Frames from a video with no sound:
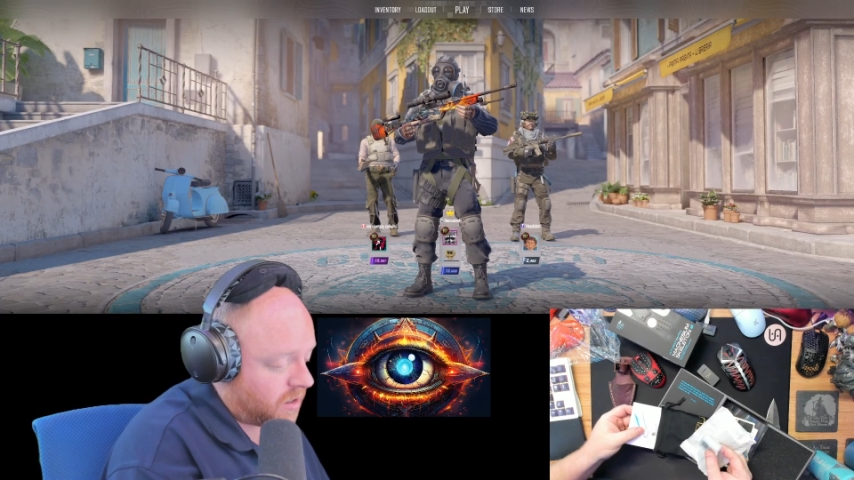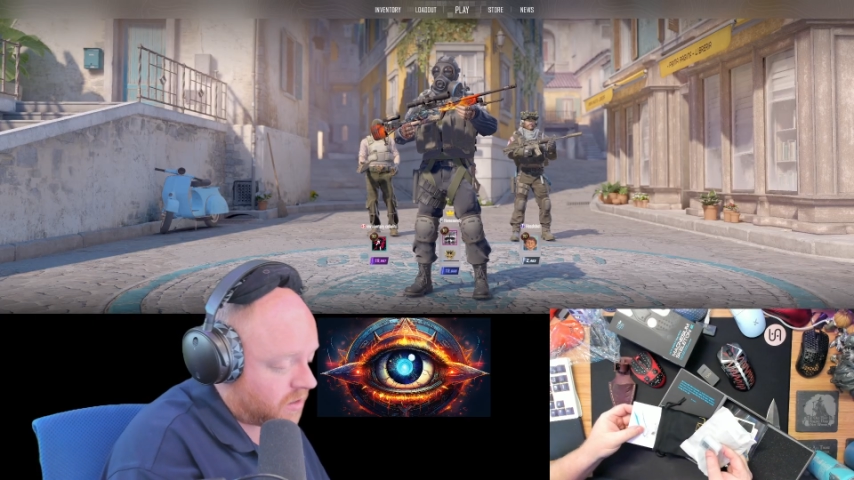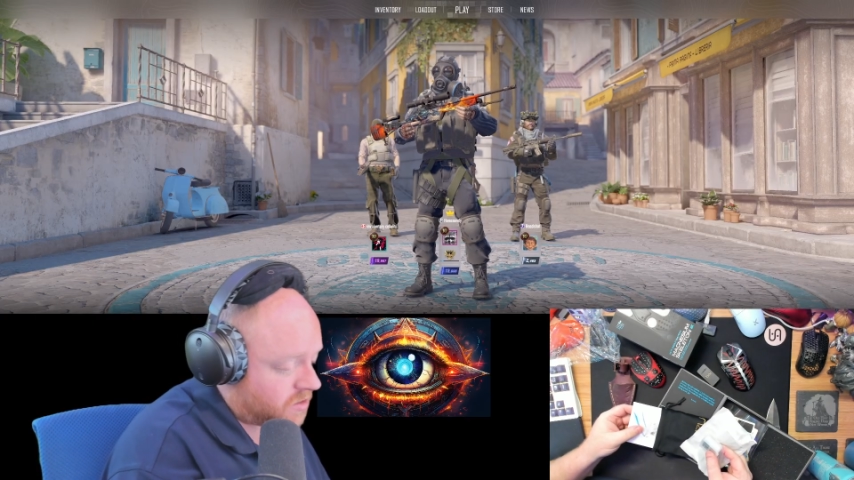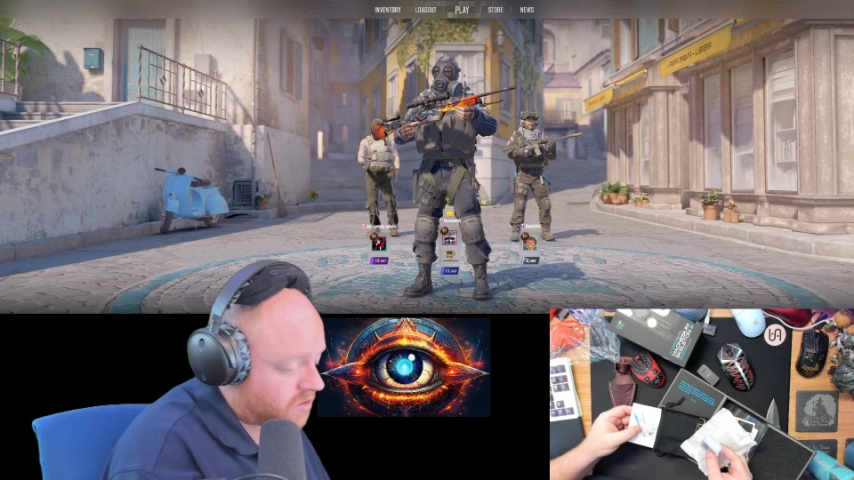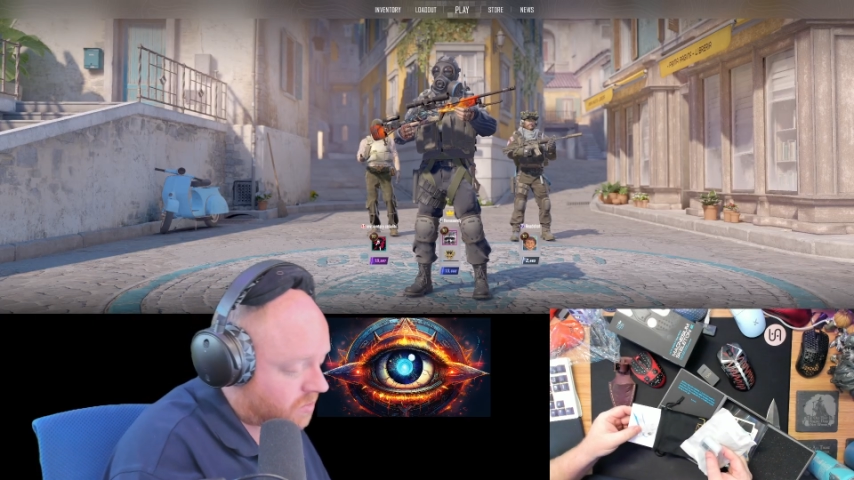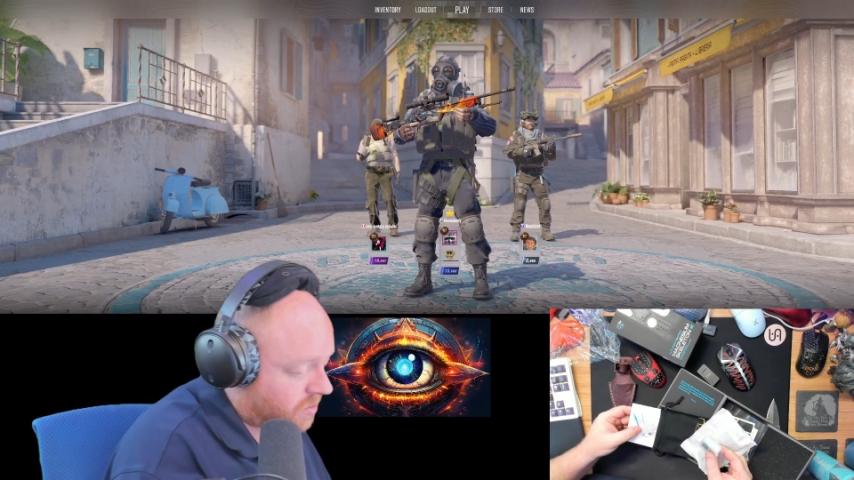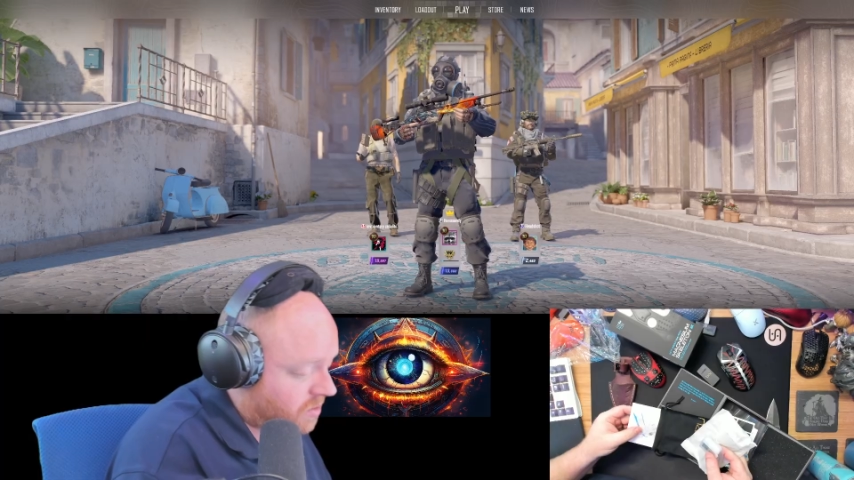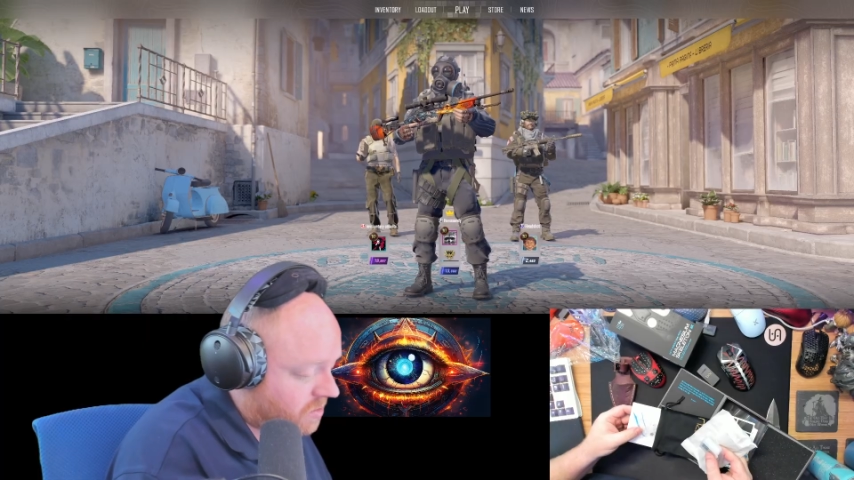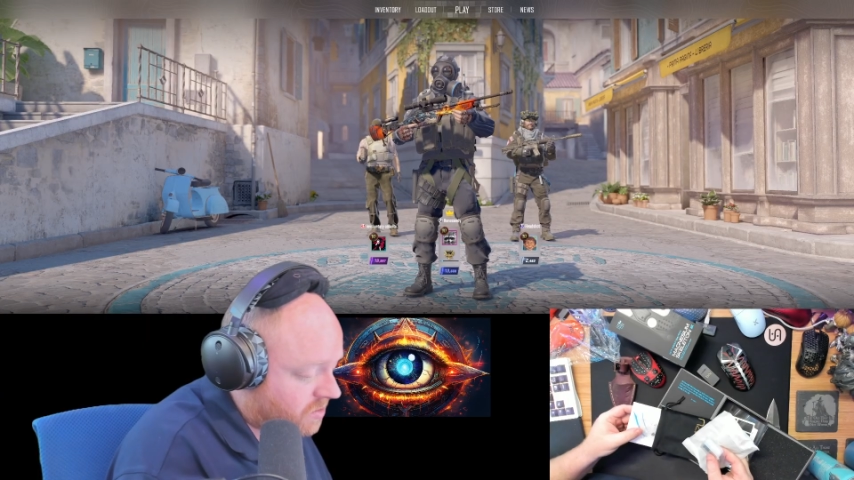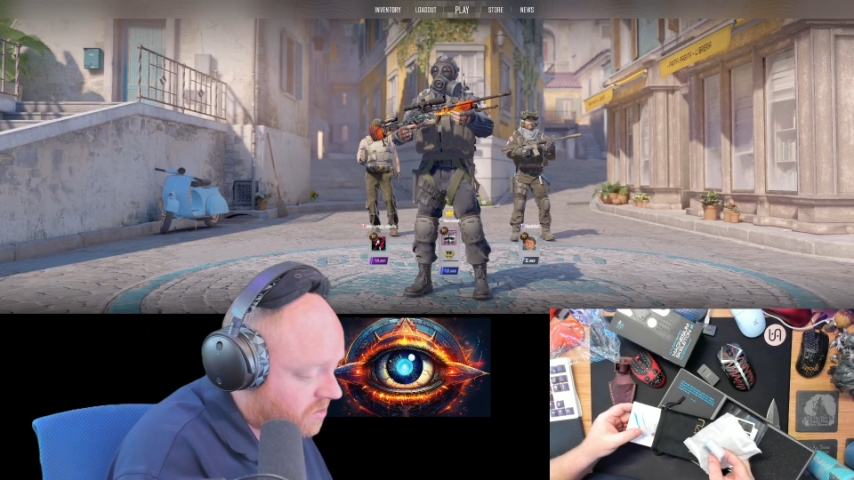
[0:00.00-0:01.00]

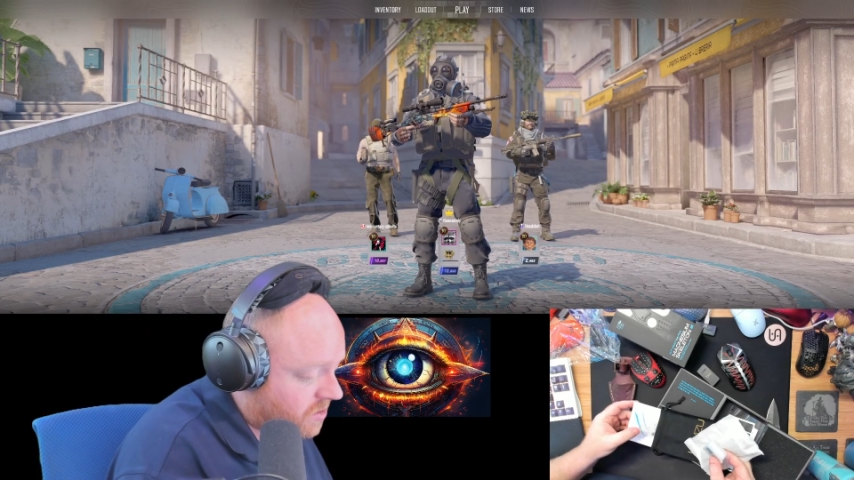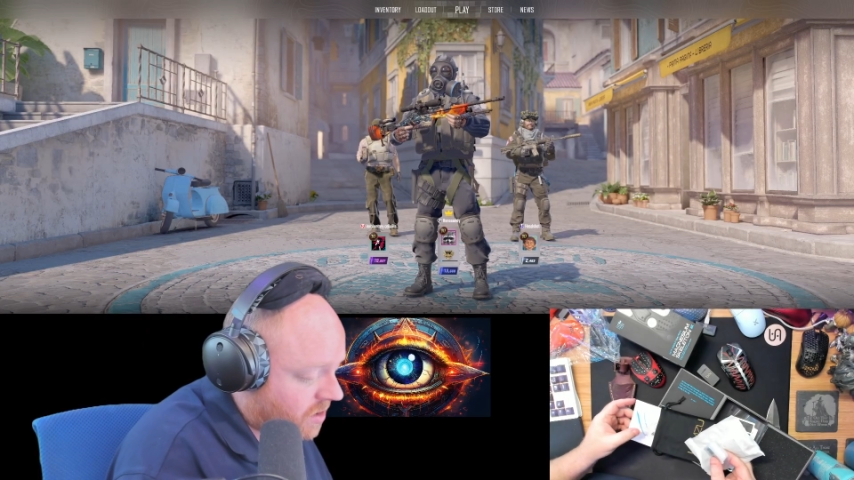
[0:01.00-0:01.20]
Screws.